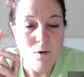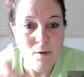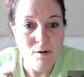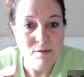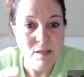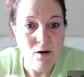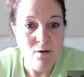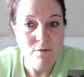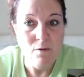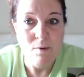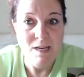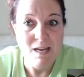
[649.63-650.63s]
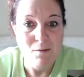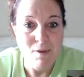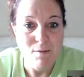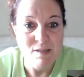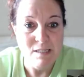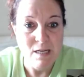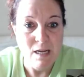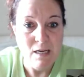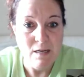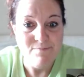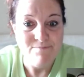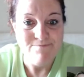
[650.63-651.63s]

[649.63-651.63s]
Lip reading: nobody was there over the weekend by mistake.